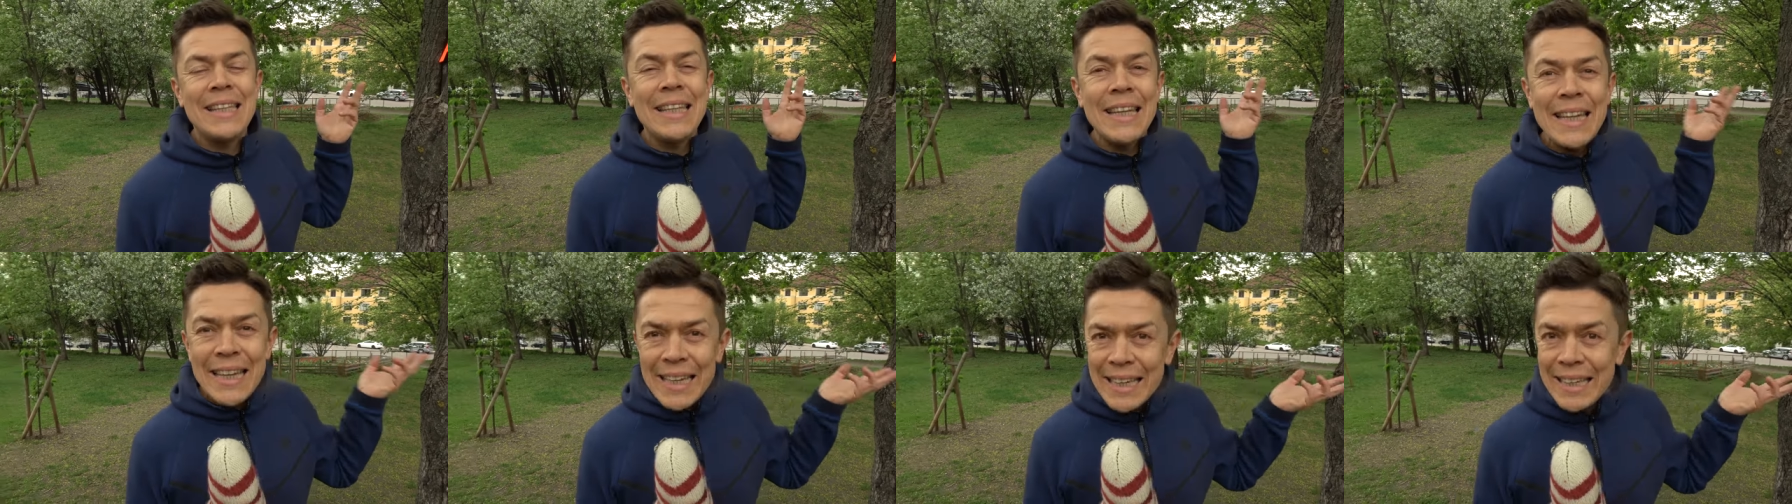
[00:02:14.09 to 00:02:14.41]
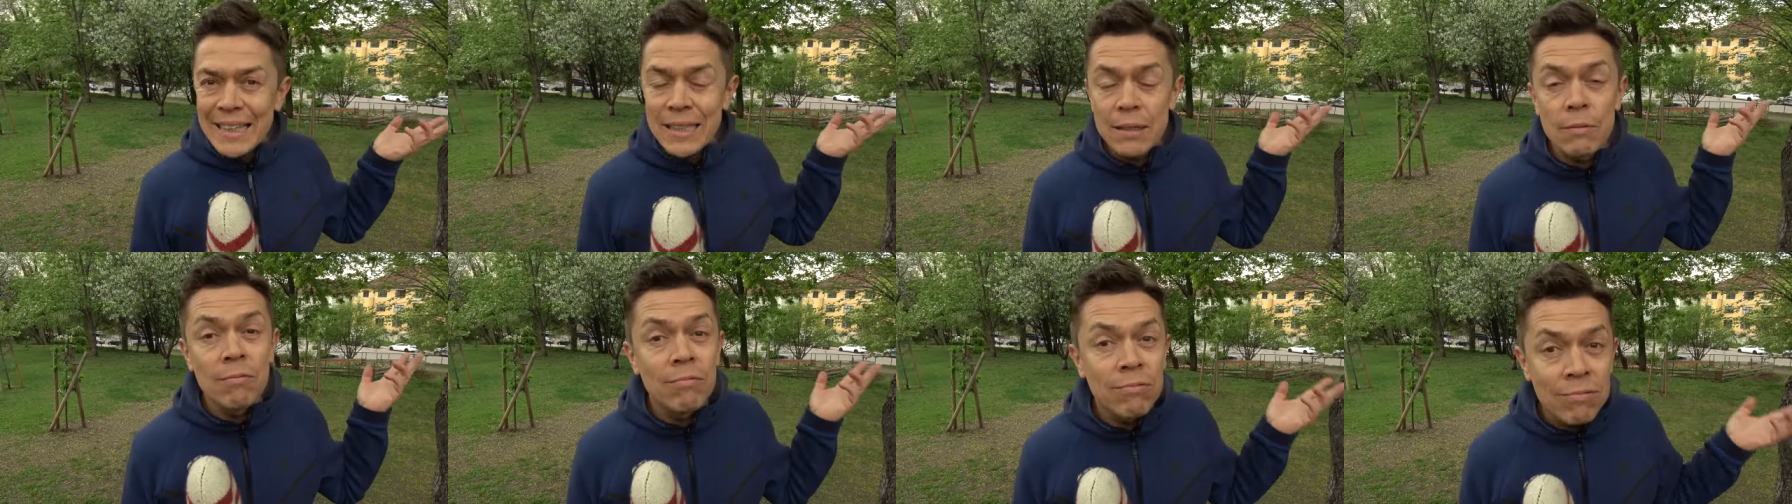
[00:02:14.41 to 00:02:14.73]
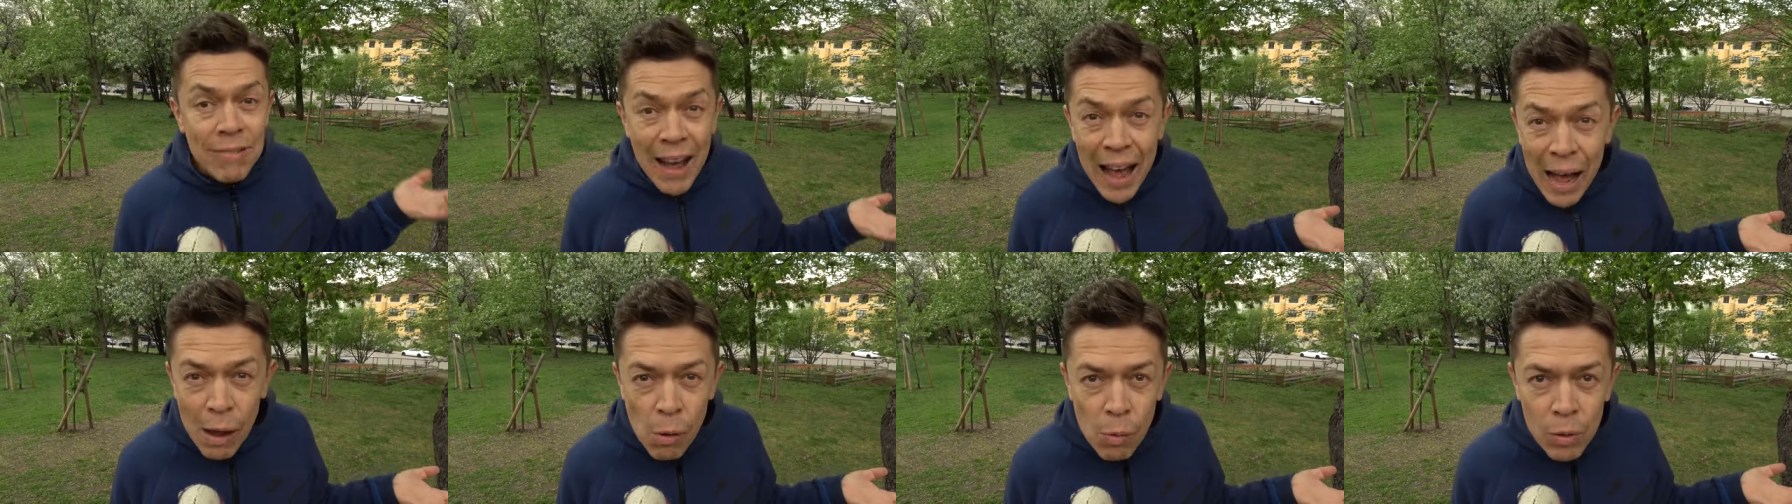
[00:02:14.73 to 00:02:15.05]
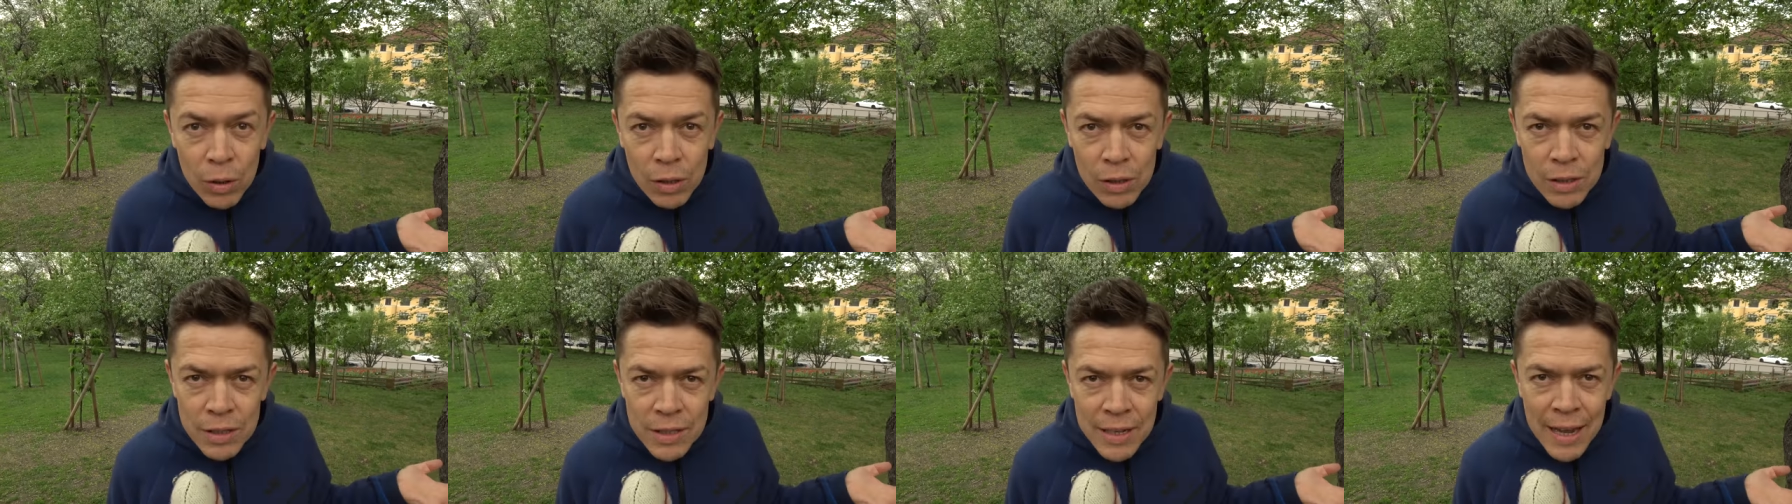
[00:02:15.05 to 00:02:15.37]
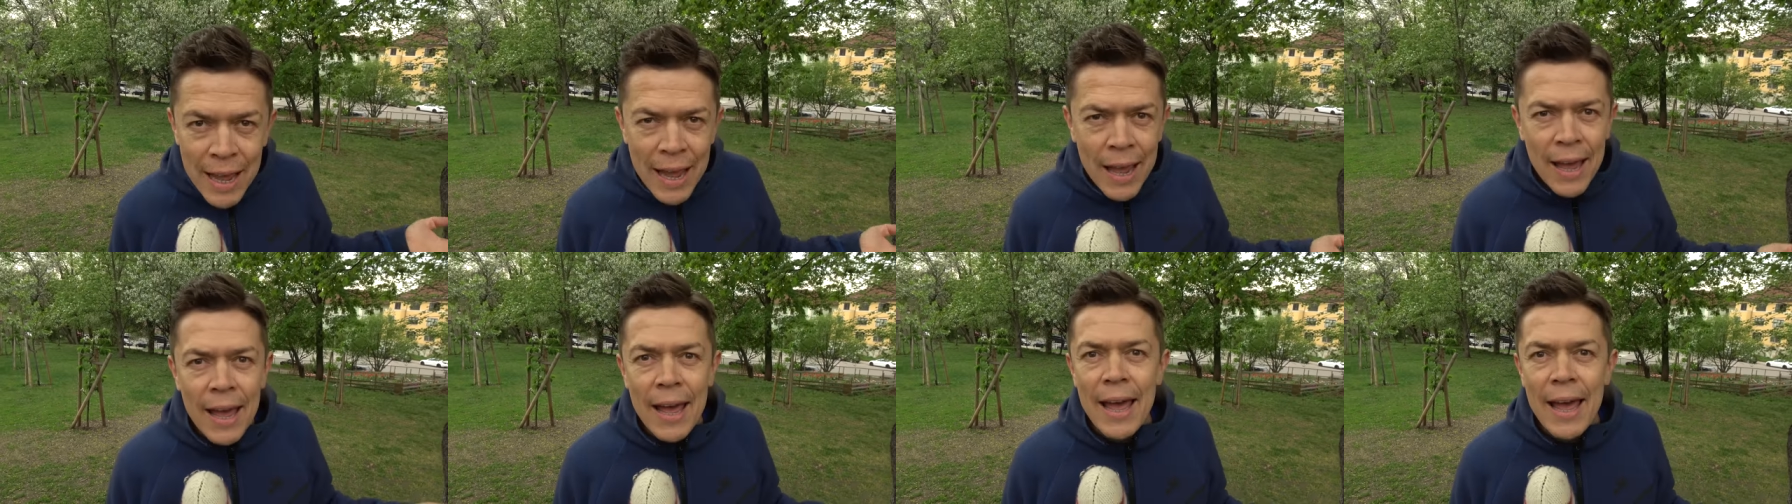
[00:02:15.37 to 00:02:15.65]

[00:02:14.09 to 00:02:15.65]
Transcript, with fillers: these vowels,